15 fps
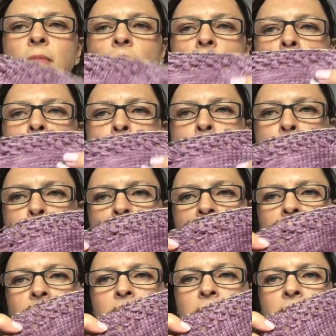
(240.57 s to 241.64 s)
I ripped it
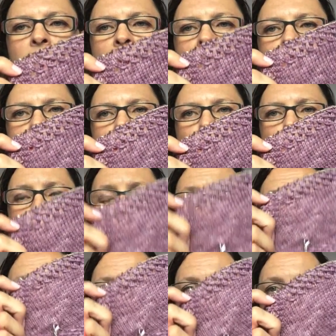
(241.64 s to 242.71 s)
back and then I put
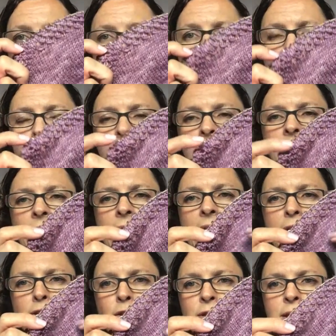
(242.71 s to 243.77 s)
myself in timeout and
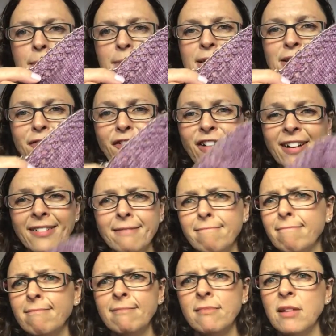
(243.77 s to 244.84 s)
cast on something different,
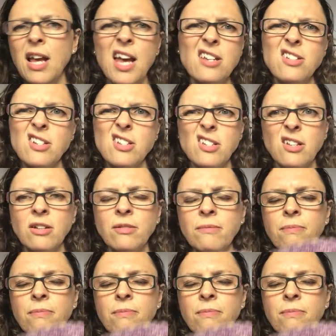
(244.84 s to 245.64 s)
as you do.